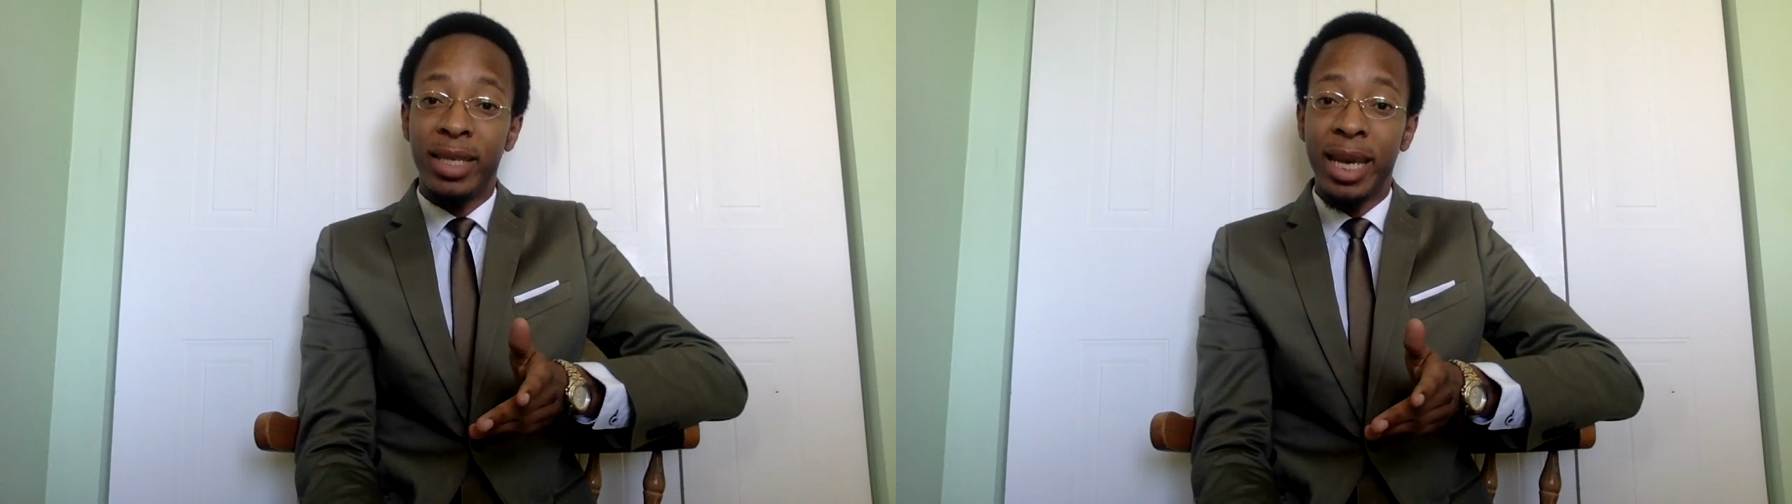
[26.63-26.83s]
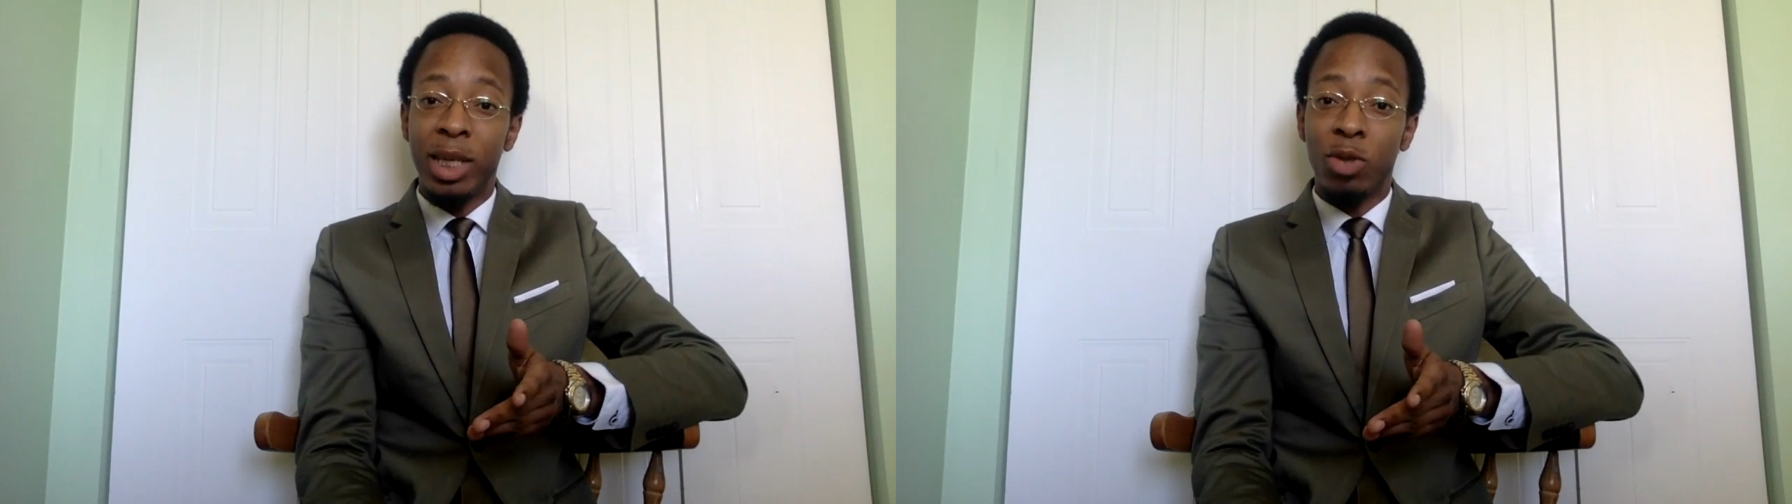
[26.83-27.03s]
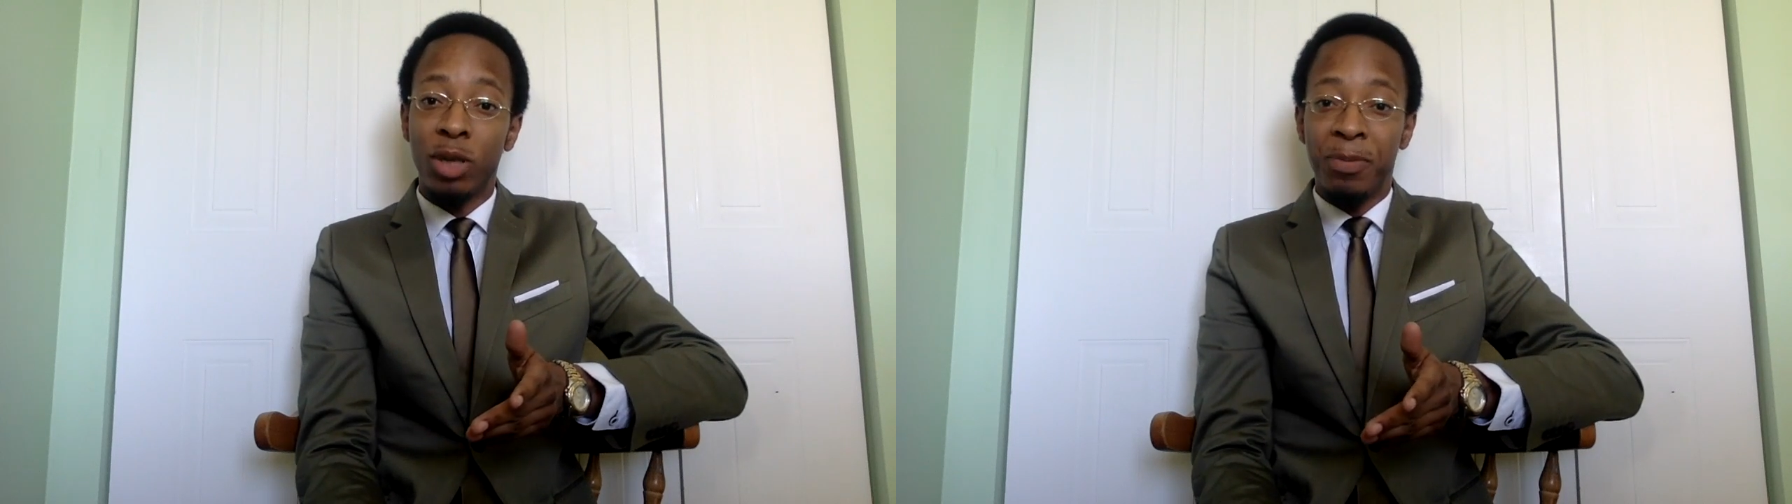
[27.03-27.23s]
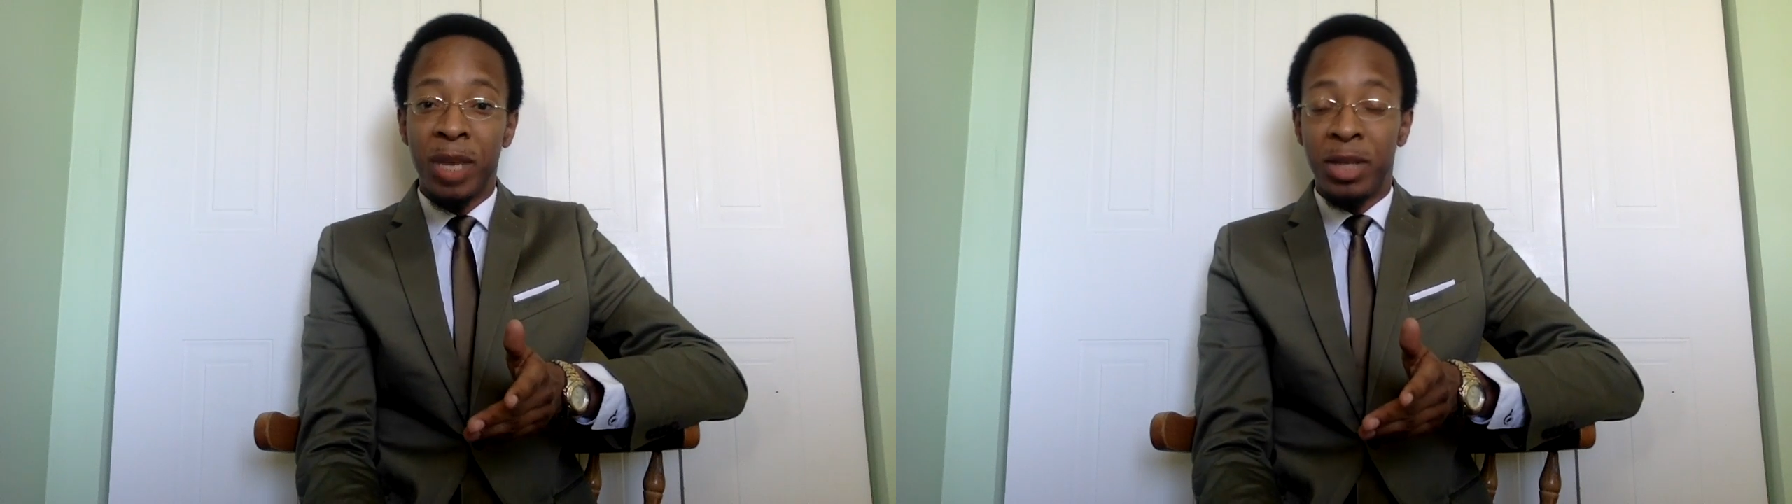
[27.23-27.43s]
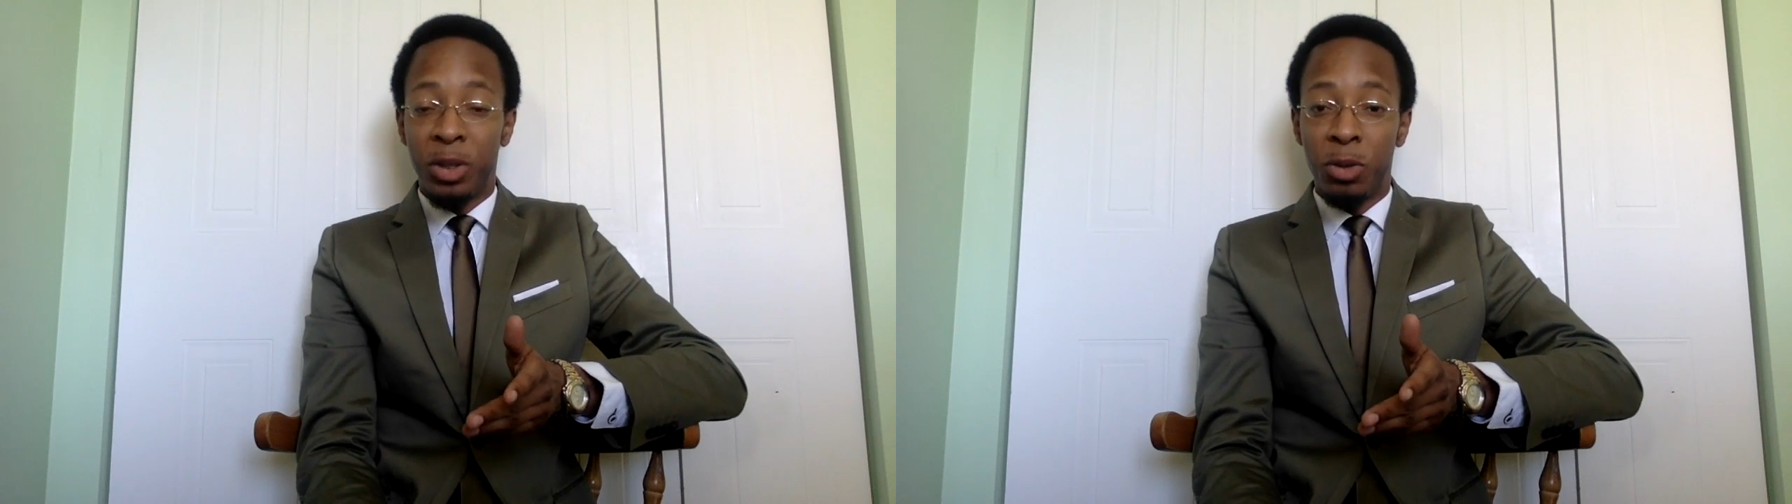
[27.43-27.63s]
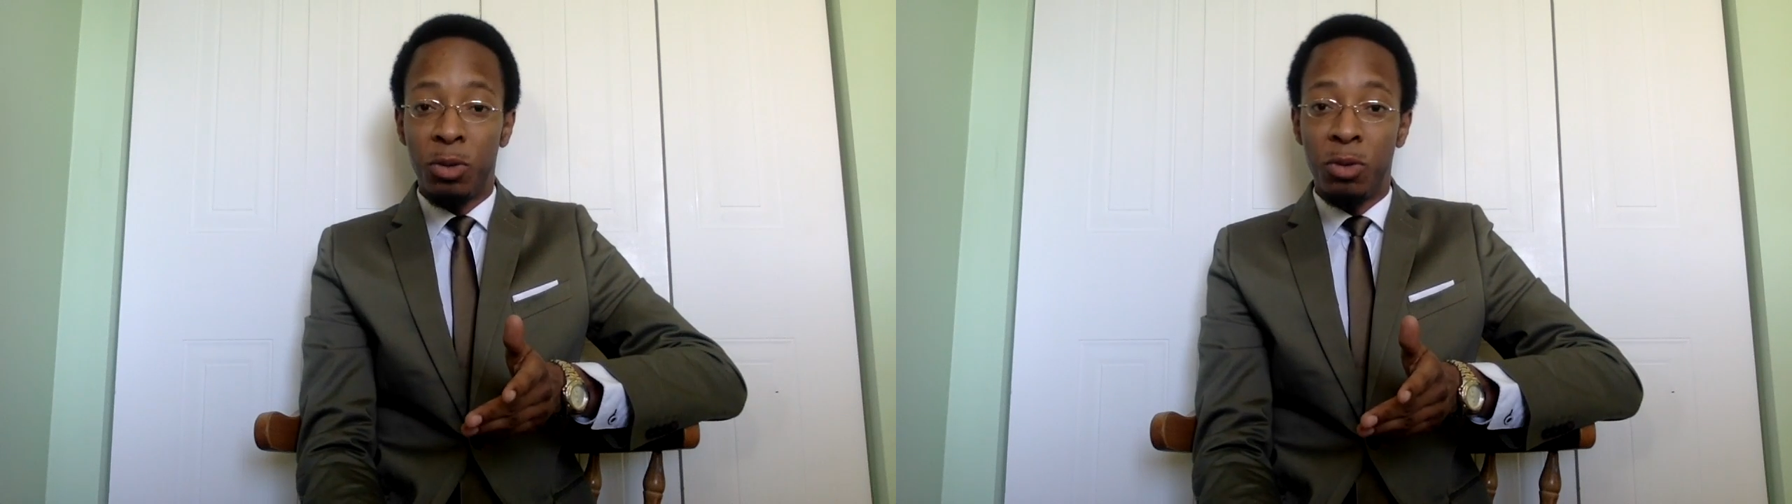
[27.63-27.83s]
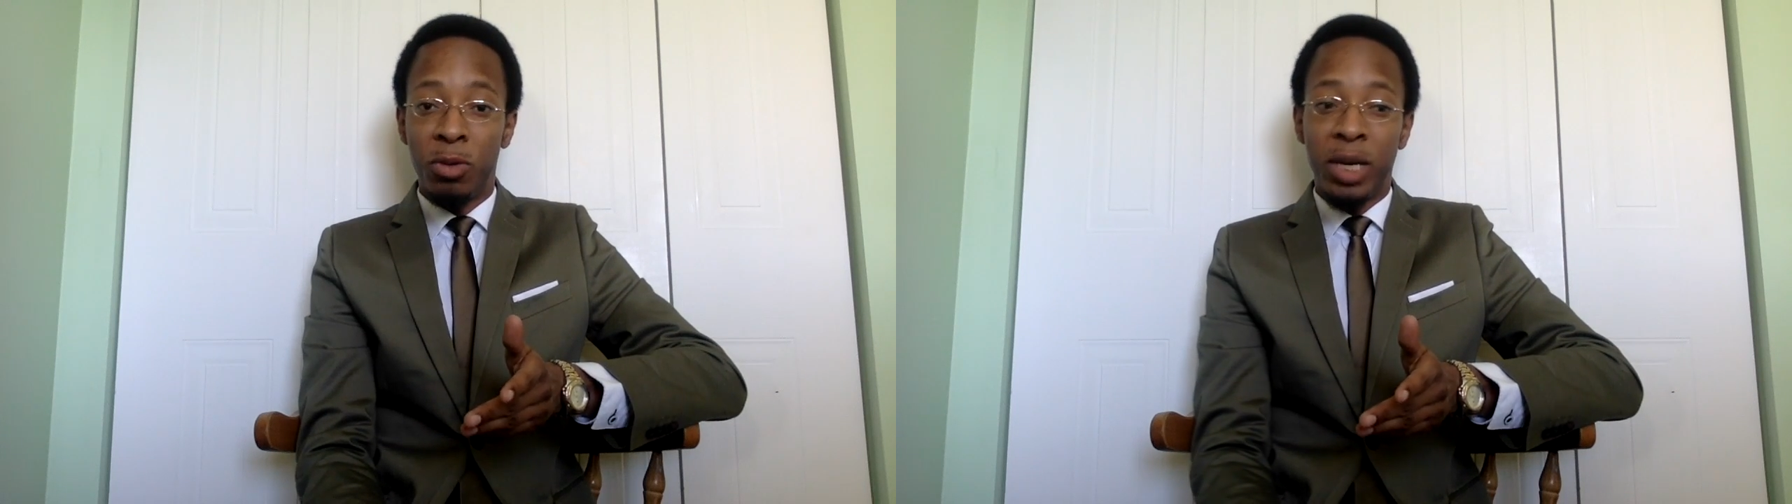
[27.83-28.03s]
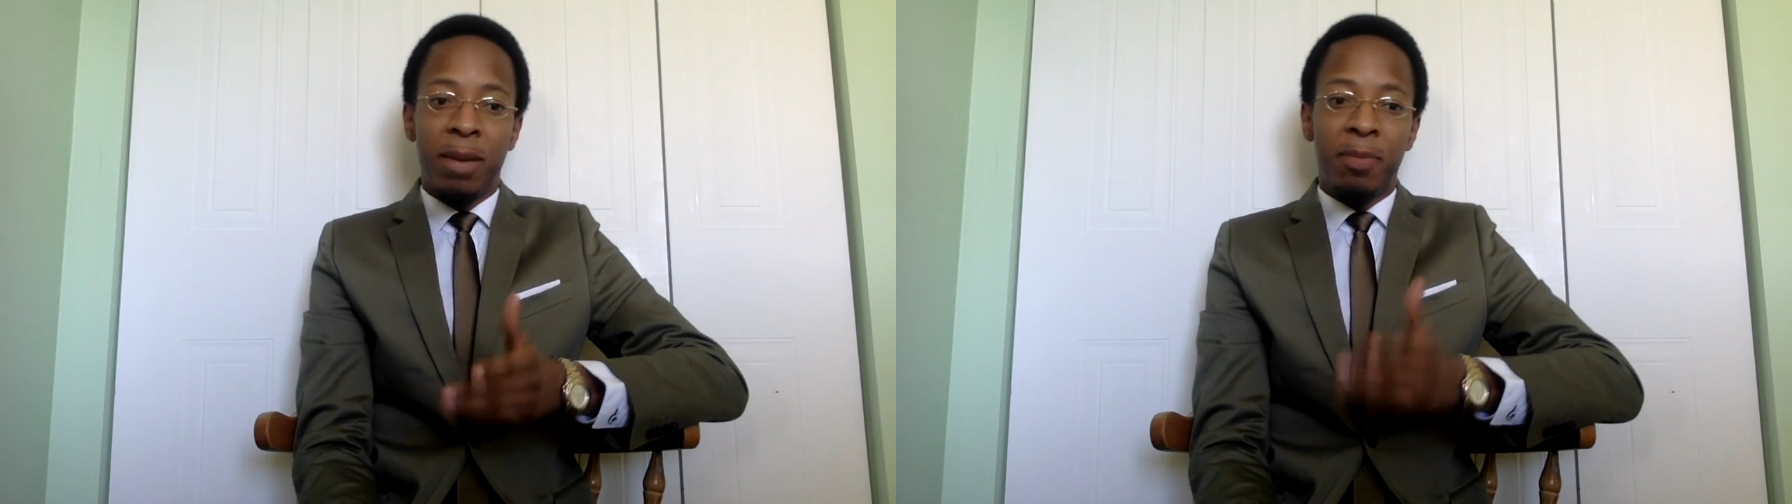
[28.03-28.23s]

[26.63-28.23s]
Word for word: as hatred to